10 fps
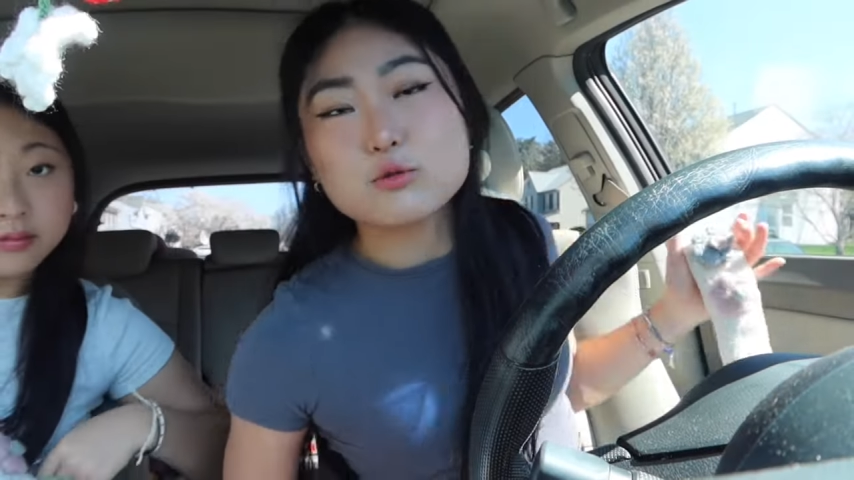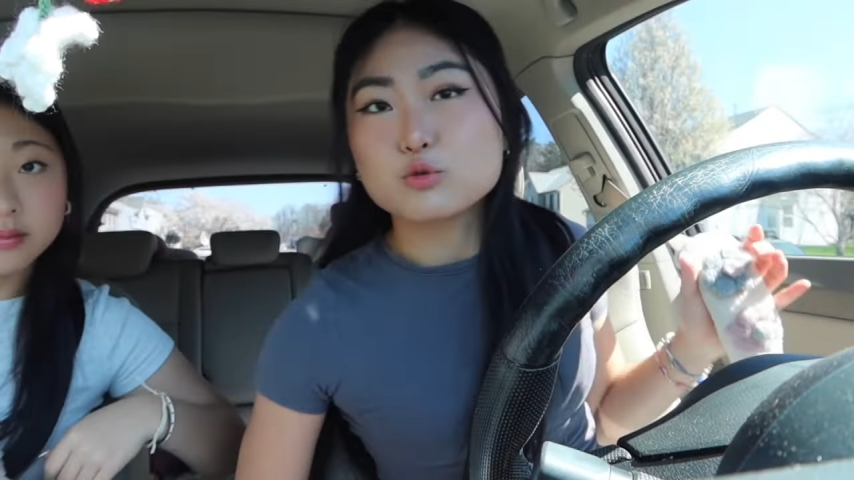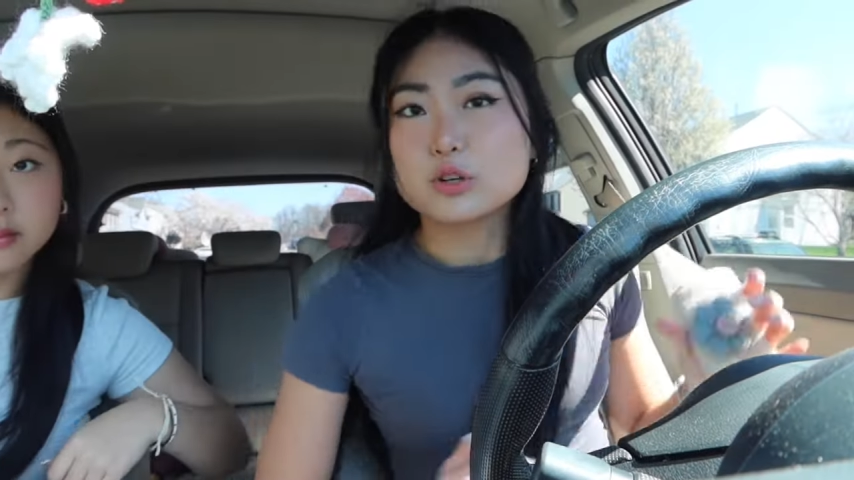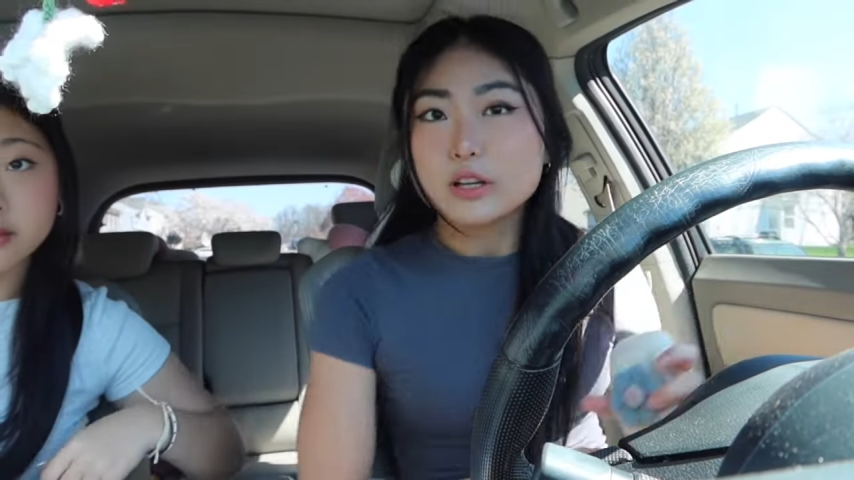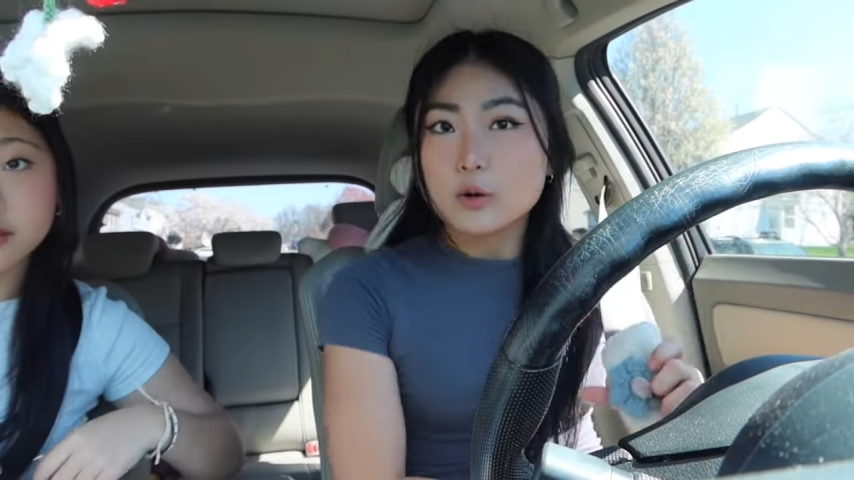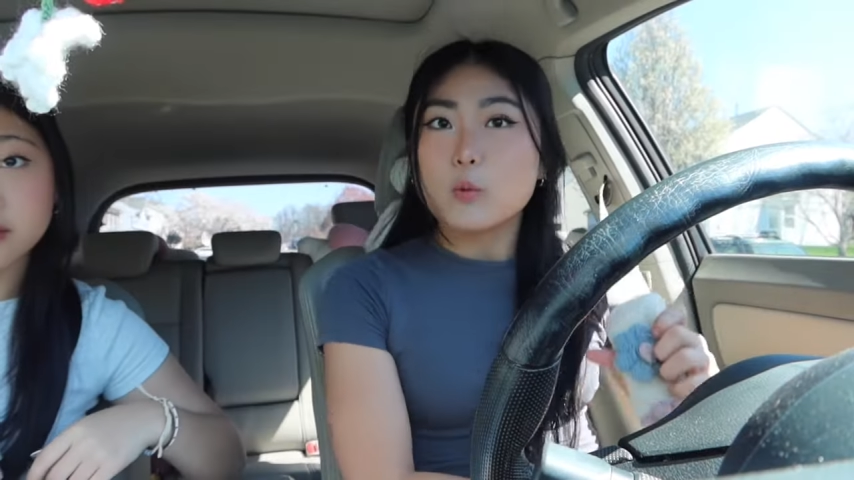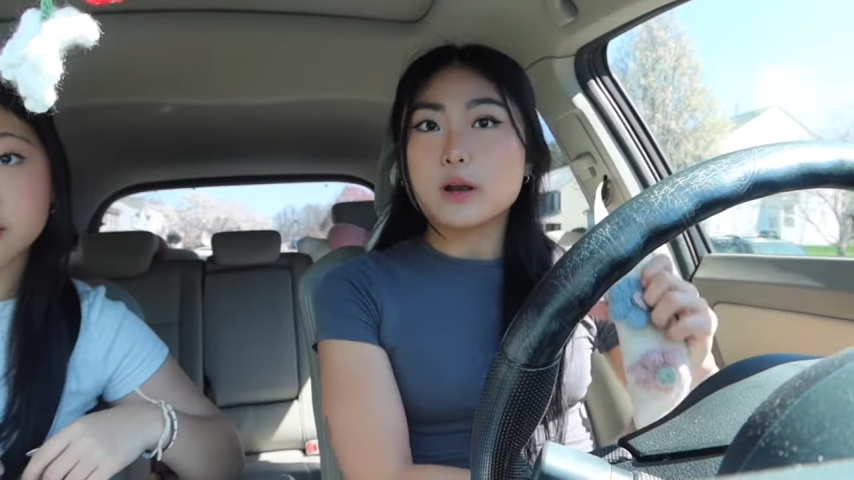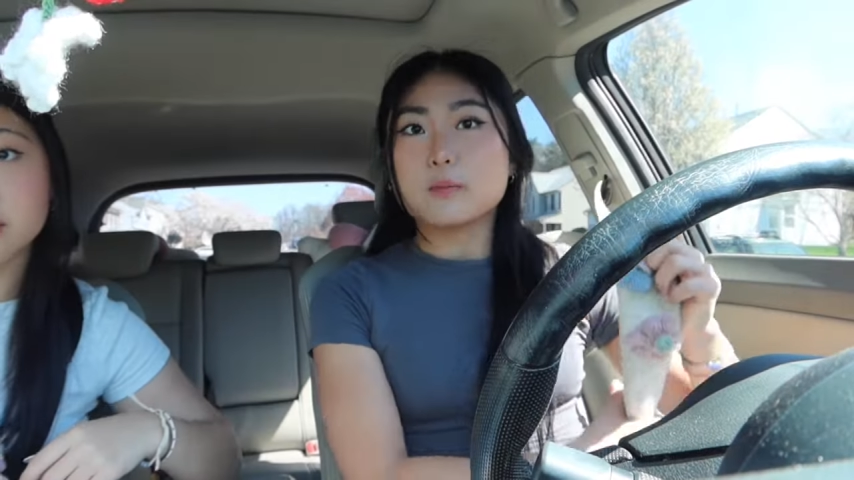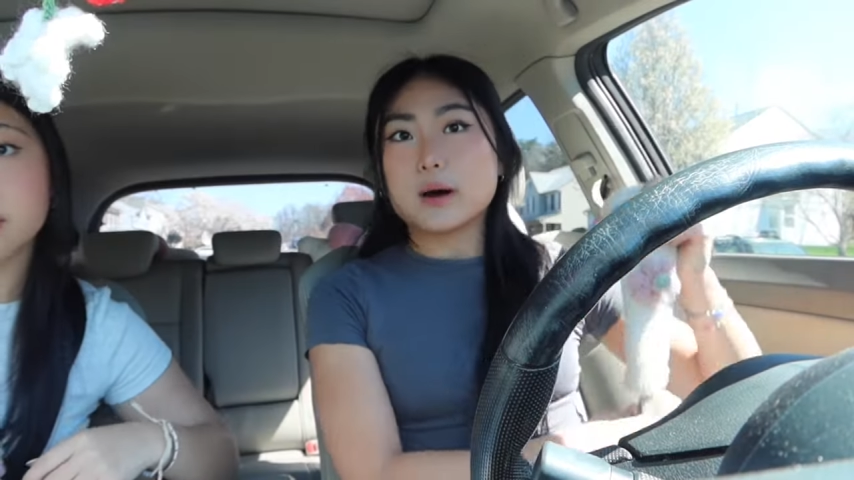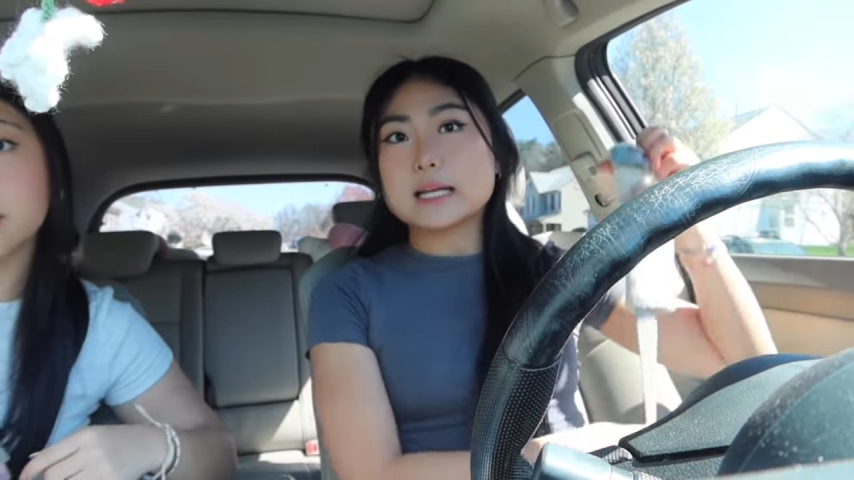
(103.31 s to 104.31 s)
really
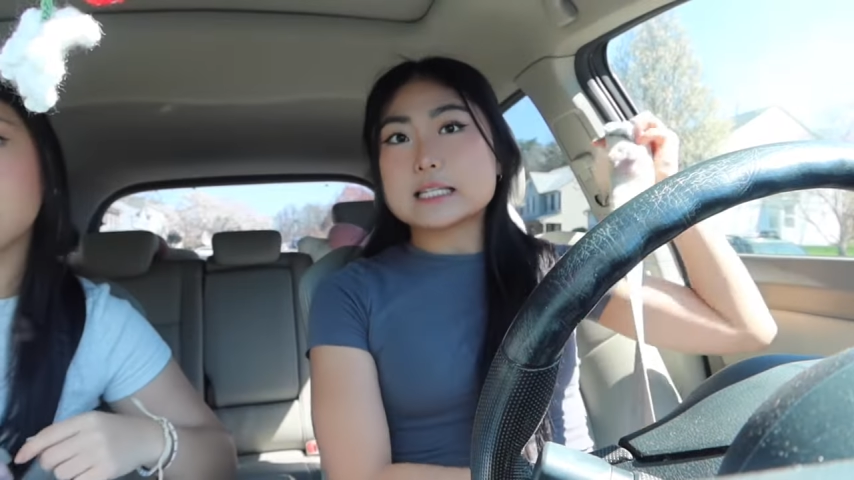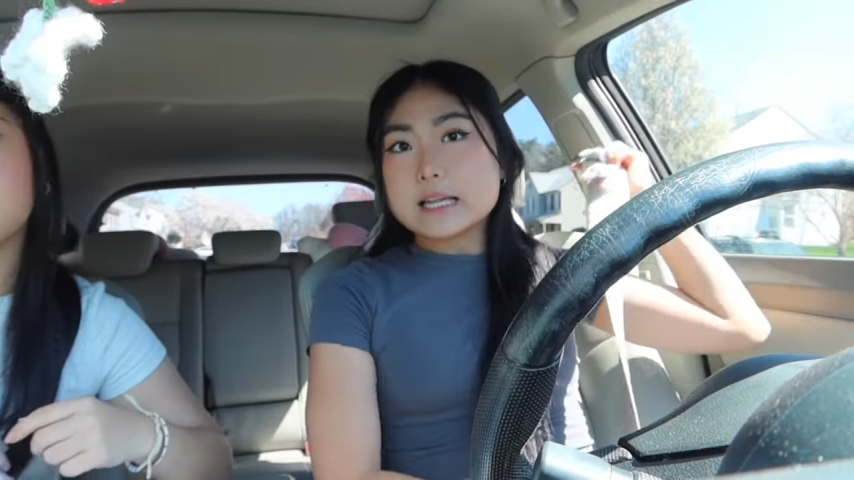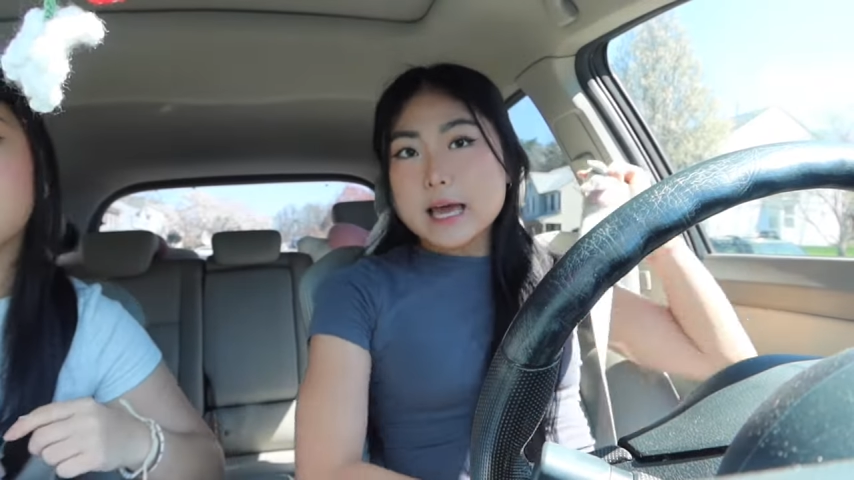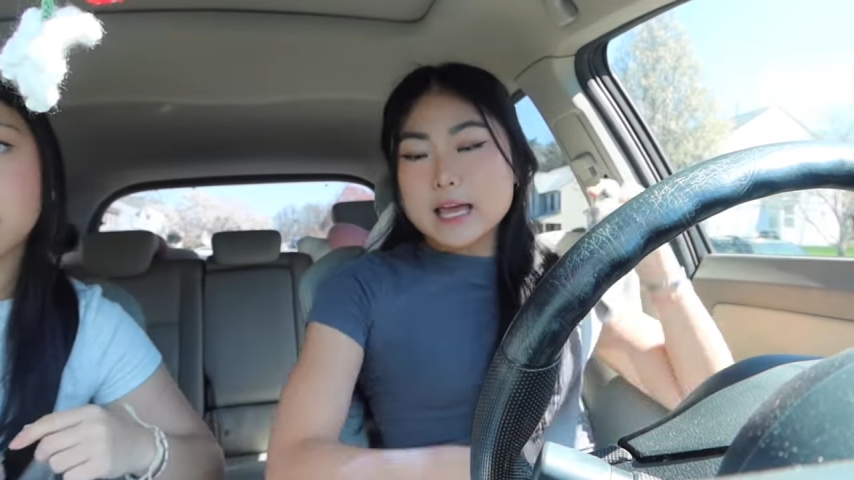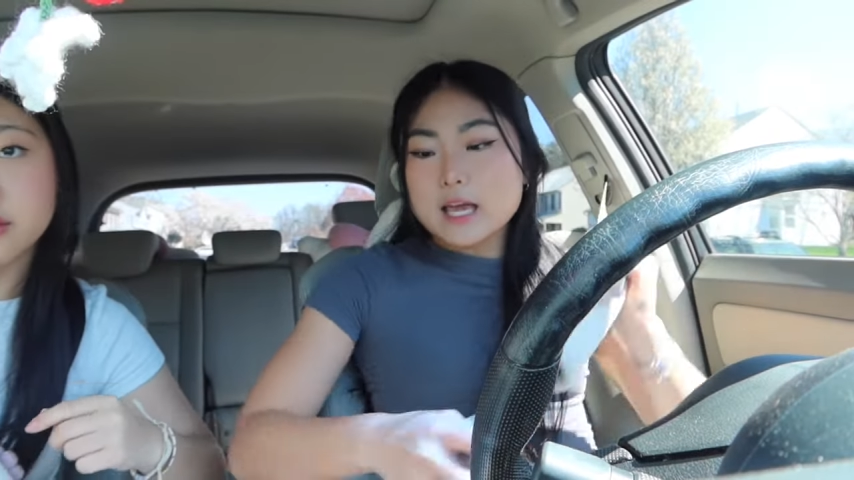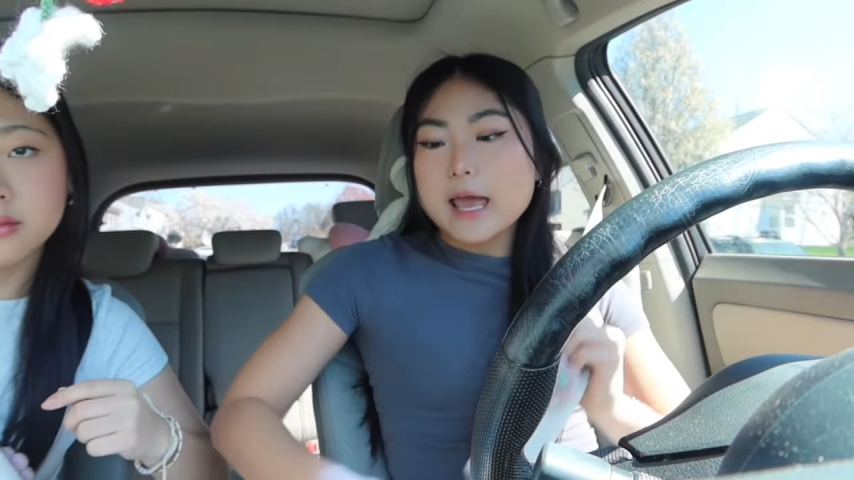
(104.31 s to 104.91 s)
want to buy today,